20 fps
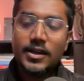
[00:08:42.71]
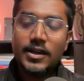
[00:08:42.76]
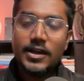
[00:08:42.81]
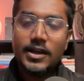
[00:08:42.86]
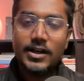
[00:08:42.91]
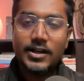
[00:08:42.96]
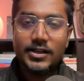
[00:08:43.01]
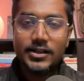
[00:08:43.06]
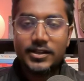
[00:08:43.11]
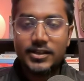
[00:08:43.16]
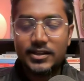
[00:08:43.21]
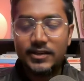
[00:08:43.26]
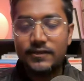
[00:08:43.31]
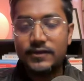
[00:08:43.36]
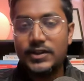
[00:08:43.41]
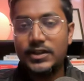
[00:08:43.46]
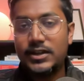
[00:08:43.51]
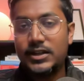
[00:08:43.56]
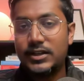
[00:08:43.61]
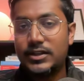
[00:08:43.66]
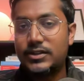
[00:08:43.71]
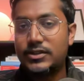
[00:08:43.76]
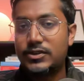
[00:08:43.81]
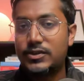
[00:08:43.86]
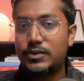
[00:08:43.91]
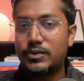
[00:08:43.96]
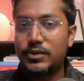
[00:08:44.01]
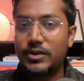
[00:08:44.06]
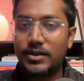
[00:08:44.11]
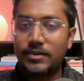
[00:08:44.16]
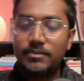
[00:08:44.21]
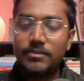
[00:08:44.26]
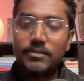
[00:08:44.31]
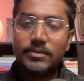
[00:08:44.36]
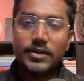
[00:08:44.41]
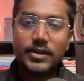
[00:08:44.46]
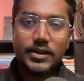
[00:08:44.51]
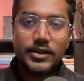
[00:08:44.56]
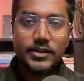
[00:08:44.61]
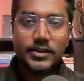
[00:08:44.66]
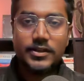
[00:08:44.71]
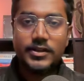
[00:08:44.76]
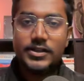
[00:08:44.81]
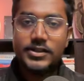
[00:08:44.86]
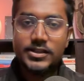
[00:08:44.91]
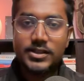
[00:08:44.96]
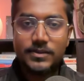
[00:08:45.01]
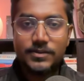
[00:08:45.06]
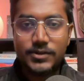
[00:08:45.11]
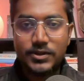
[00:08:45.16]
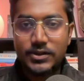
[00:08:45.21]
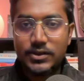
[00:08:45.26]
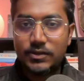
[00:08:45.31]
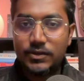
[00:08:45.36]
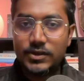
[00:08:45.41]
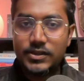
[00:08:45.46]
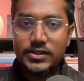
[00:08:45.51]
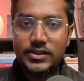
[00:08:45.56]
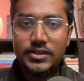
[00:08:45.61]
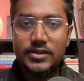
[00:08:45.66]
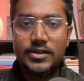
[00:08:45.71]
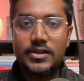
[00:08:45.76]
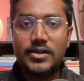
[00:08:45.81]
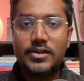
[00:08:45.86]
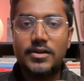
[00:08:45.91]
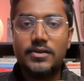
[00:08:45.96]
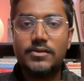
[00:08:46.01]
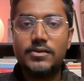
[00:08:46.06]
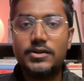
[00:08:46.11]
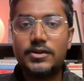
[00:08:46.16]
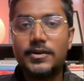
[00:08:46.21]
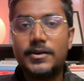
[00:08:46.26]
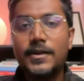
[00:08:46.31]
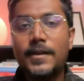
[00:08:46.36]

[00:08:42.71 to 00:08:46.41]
I'll give the links to them in the description. You can check that out.